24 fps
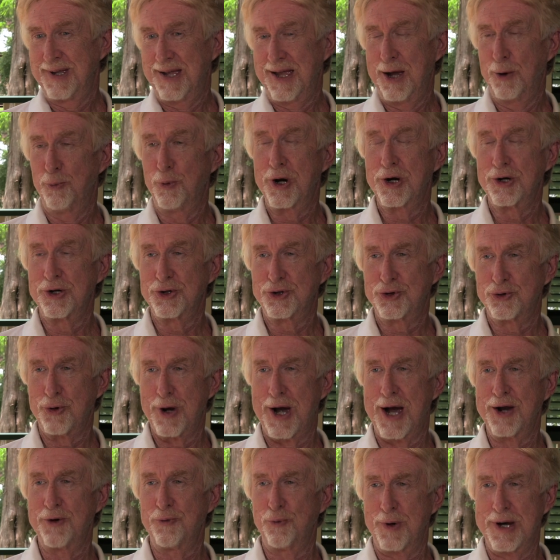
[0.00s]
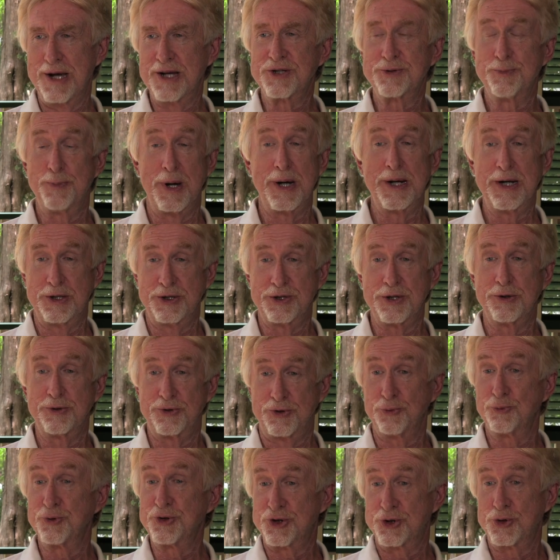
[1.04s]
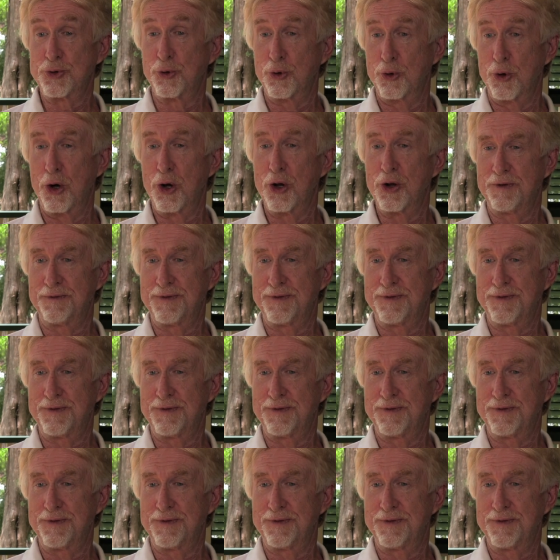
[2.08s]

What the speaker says: And we're going to try to raise money to restore all